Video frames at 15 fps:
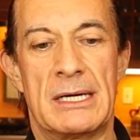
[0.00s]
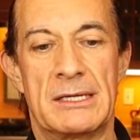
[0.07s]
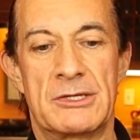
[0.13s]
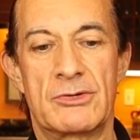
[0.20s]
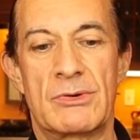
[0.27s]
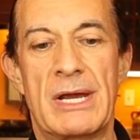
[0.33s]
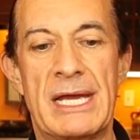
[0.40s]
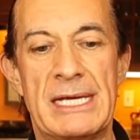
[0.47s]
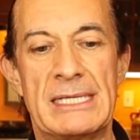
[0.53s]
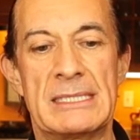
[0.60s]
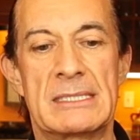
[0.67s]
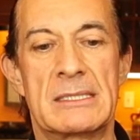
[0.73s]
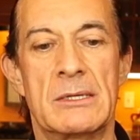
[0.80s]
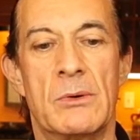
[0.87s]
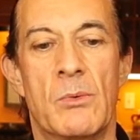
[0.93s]

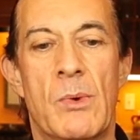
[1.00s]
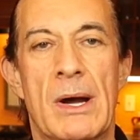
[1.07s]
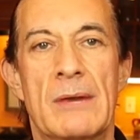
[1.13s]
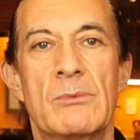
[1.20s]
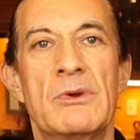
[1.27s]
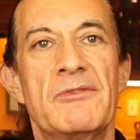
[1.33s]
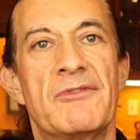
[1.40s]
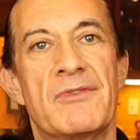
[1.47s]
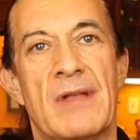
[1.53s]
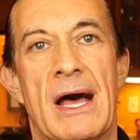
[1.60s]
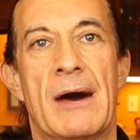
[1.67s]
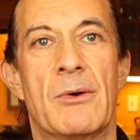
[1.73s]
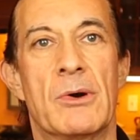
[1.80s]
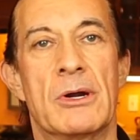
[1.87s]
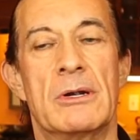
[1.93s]
trays, one with
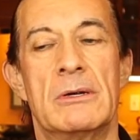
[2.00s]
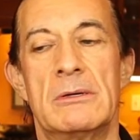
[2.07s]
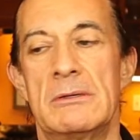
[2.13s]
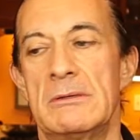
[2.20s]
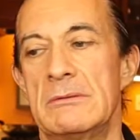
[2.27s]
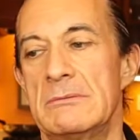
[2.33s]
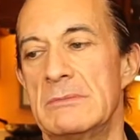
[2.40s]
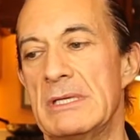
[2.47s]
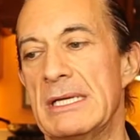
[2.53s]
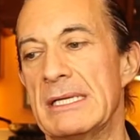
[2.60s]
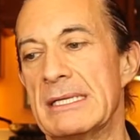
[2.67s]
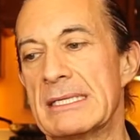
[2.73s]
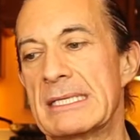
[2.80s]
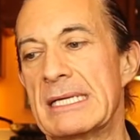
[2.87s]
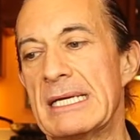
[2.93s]
flour.
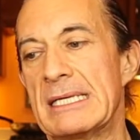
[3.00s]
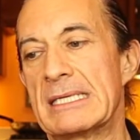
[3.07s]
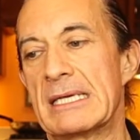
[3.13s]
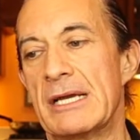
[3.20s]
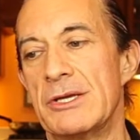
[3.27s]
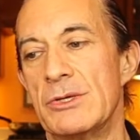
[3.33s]
In this case, I